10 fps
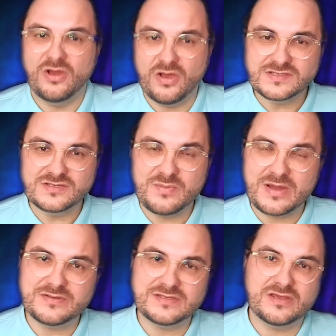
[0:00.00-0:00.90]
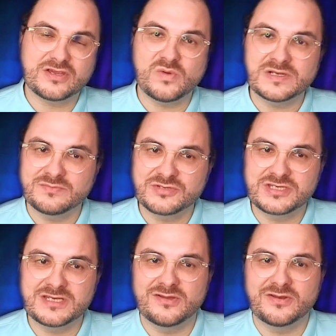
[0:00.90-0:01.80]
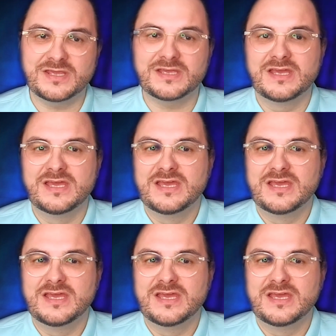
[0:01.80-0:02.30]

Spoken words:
also about quantum machine learning